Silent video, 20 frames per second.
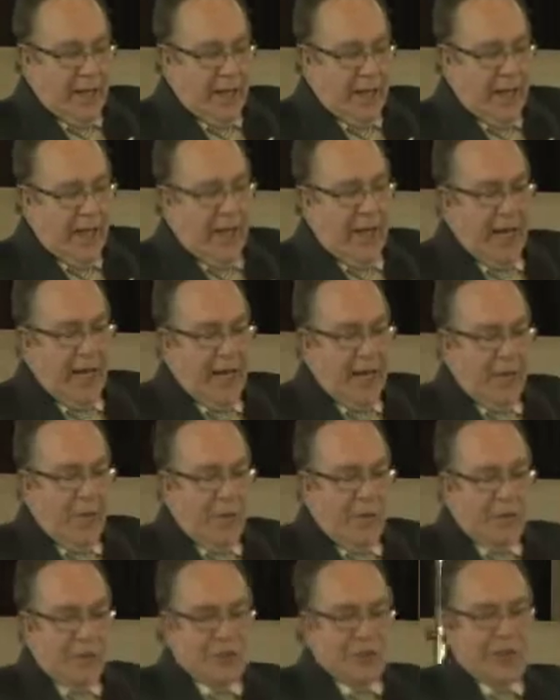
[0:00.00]
he
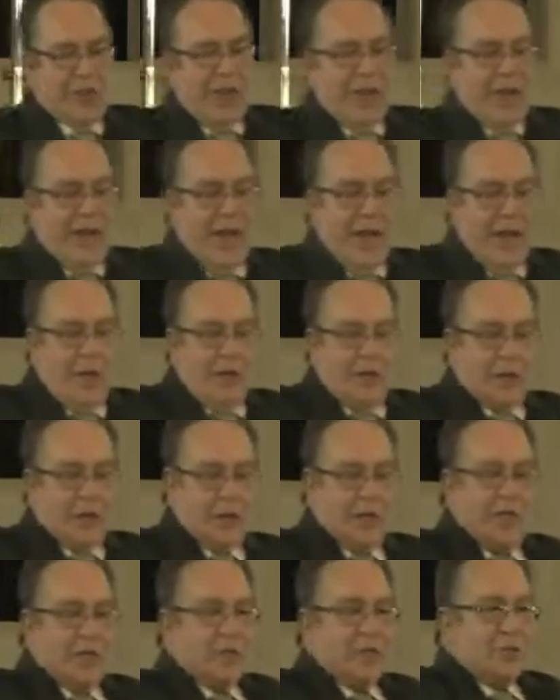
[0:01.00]
was sitting down with
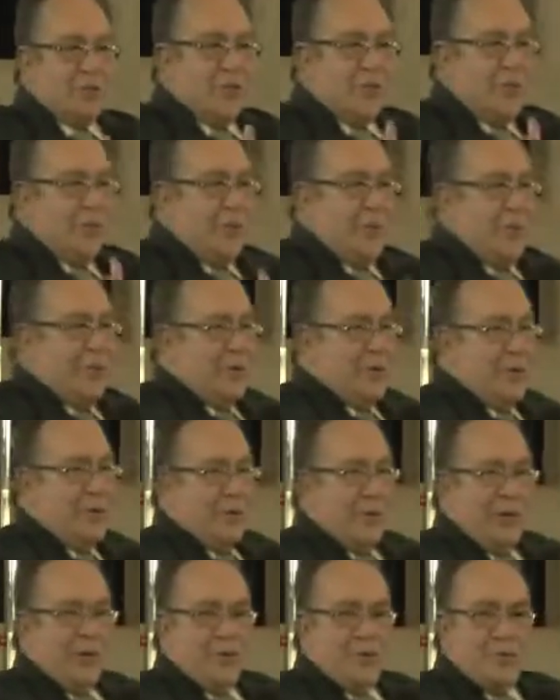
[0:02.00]
Cecil B. DeMille, the
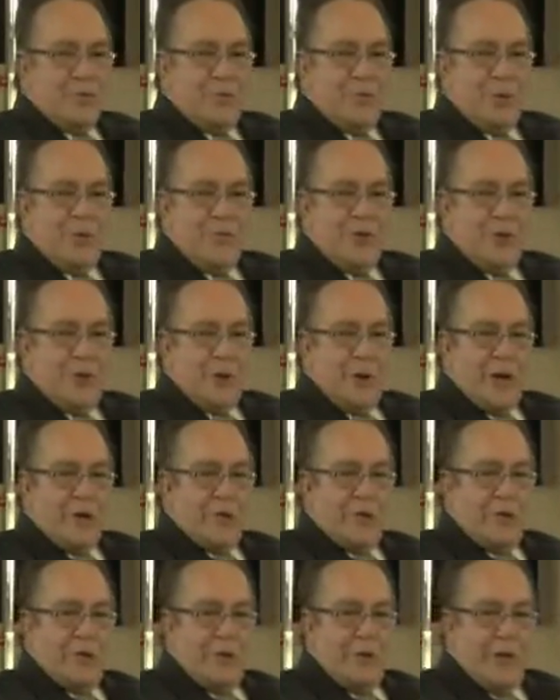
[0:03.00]
great movie
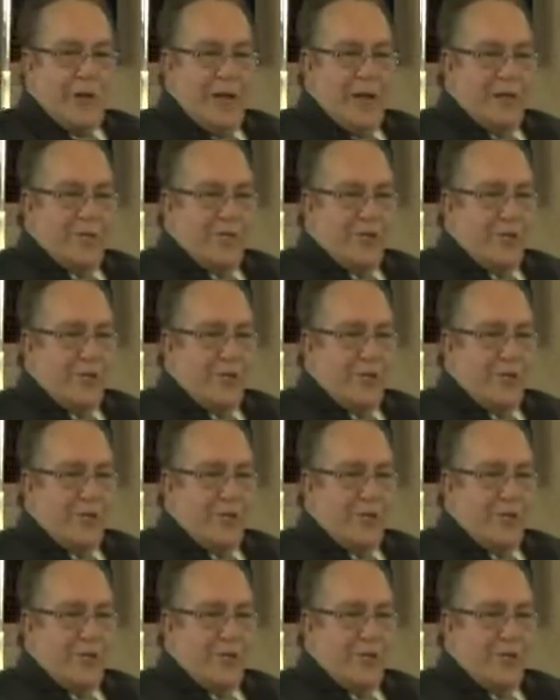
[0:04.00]
director and the head of